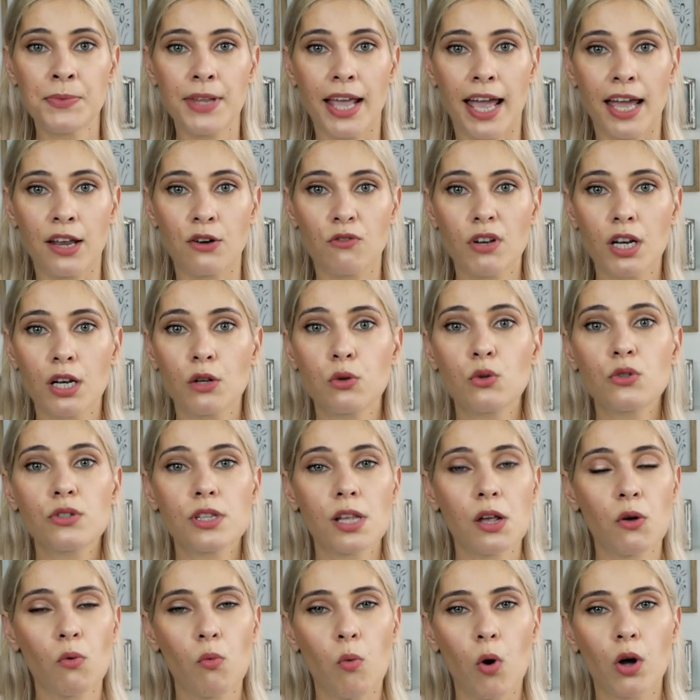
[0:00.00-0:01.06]
and we're
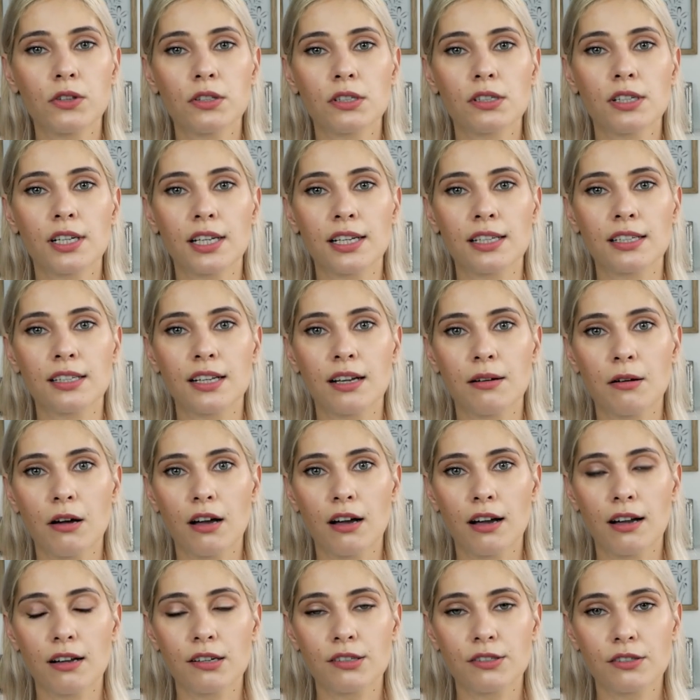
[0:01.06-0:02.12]
losing water in
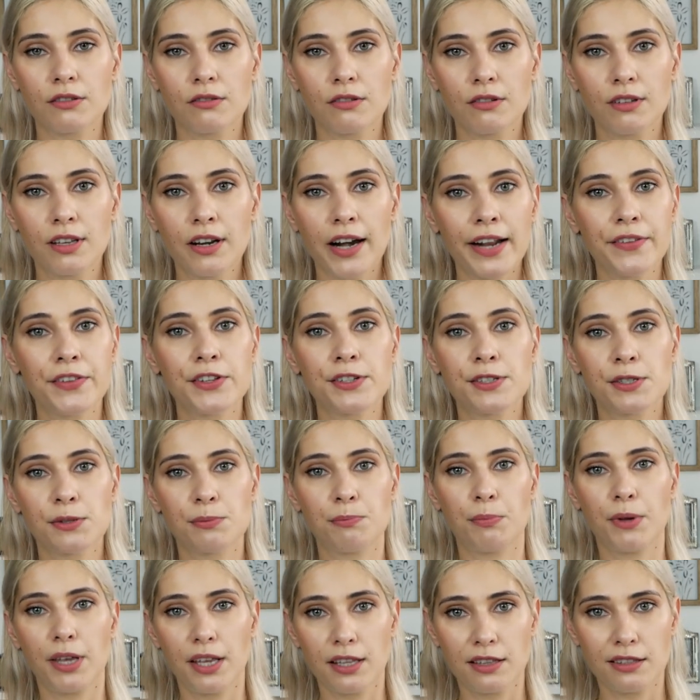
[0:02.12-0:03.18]
uh, greater
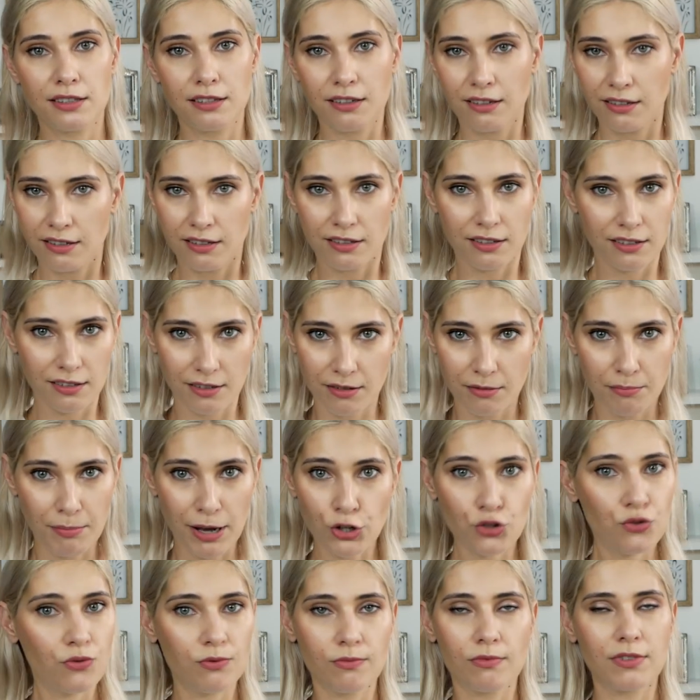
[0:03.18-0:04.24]
speed, uh,
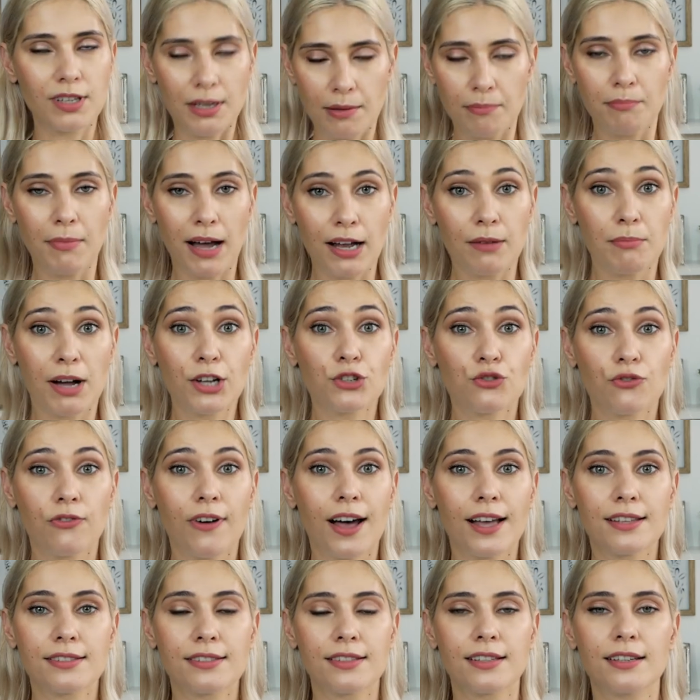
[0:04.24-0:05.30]
much, much
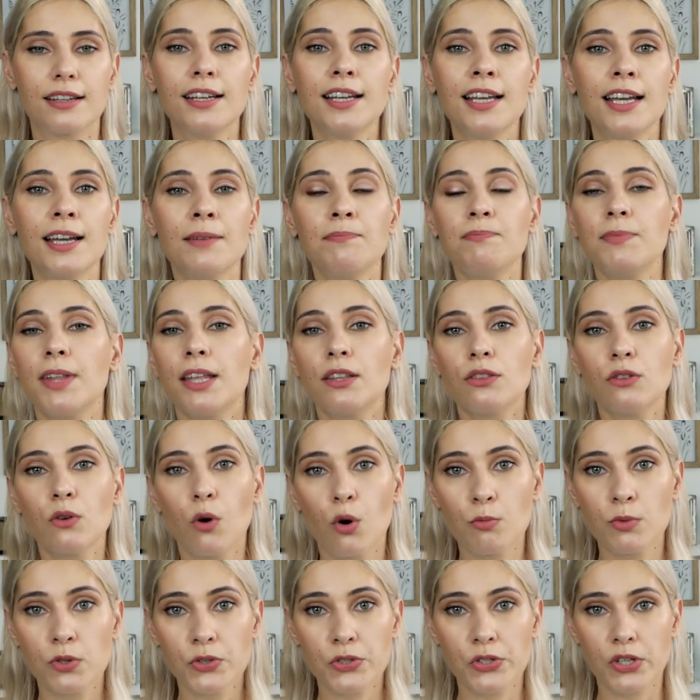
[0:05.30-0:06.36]
faster than
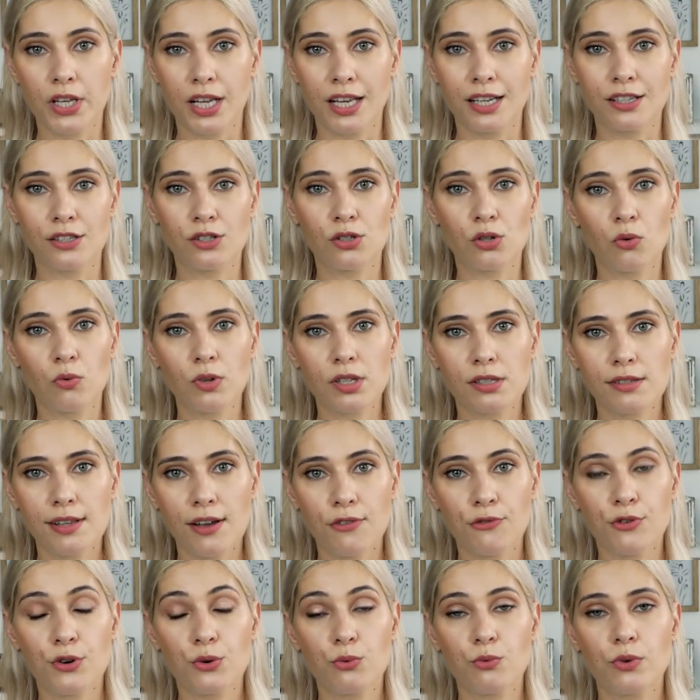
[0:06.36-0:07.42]
normal skin. So we
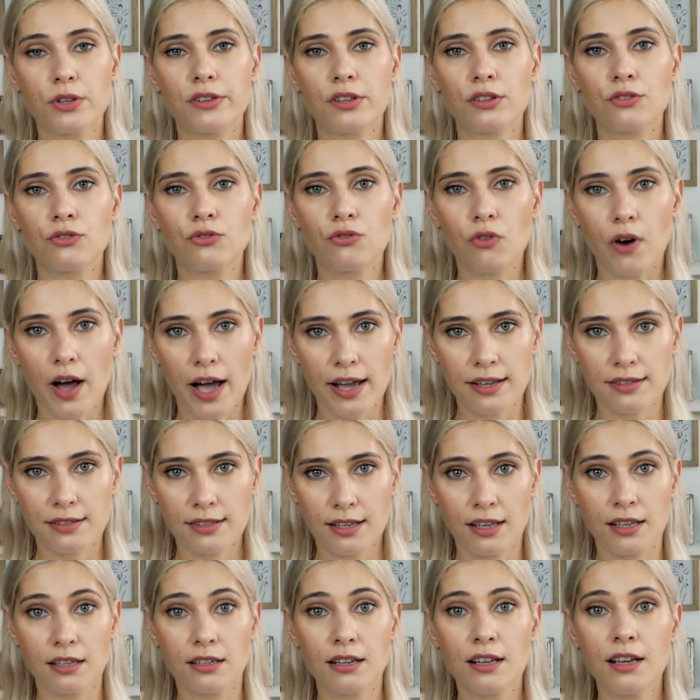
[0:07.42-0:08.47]
suffer with dry
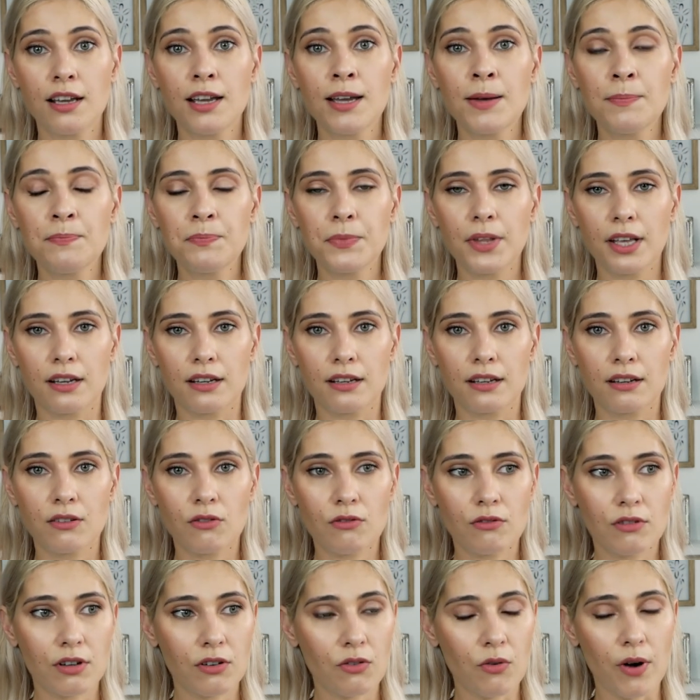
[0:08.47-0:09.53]
skin,
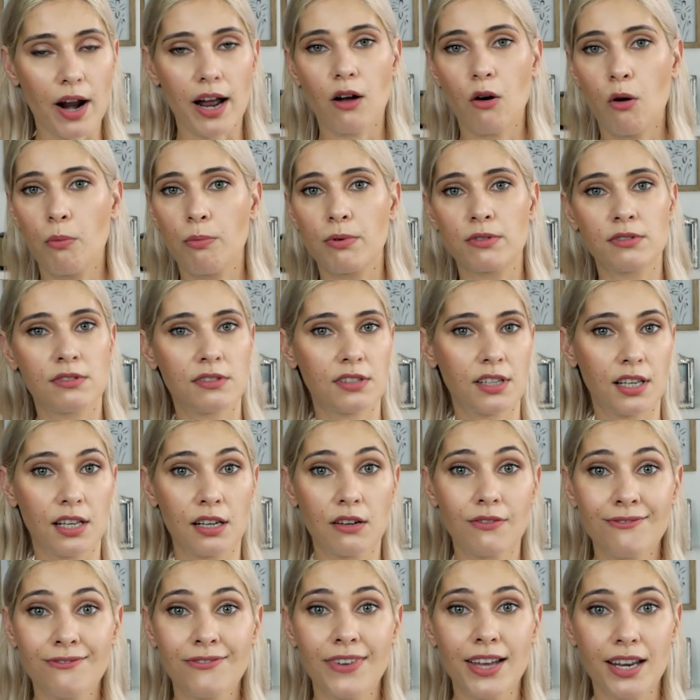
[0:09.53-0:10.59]
uh, crack open
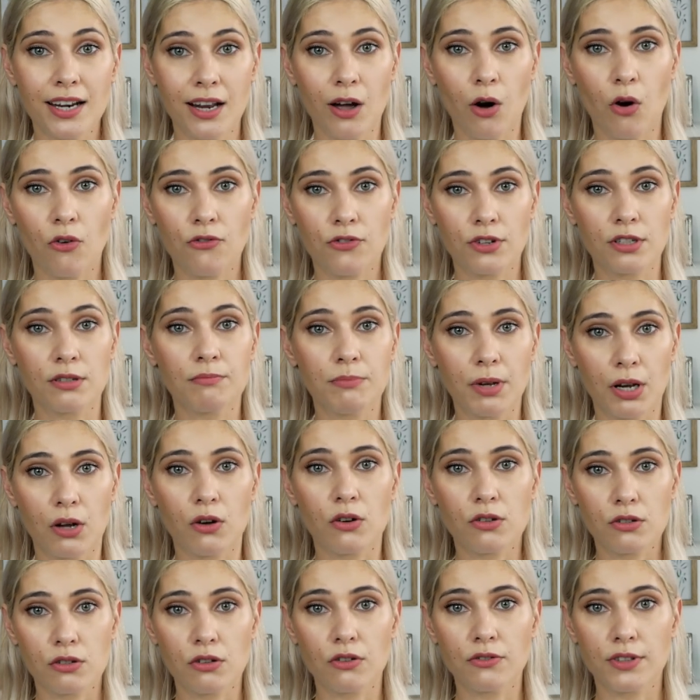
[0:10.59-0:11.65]
skin very often
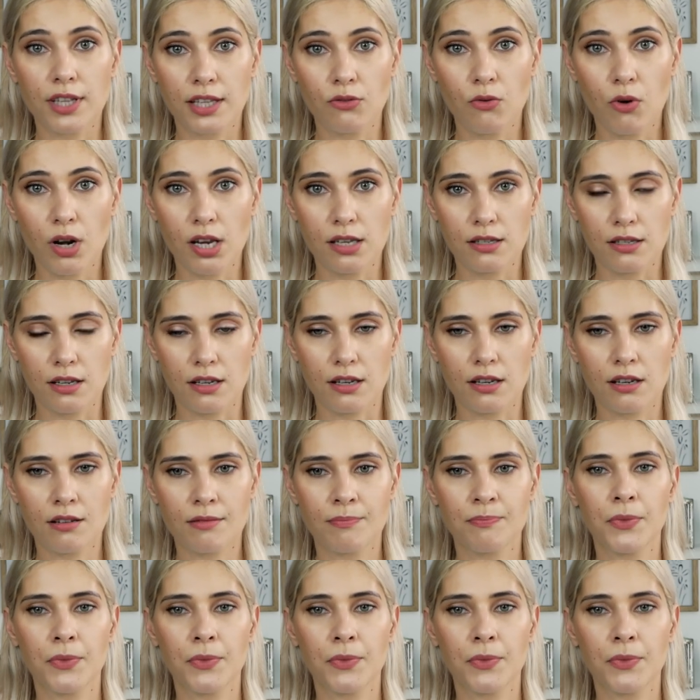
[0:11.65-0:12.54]
because of that reason.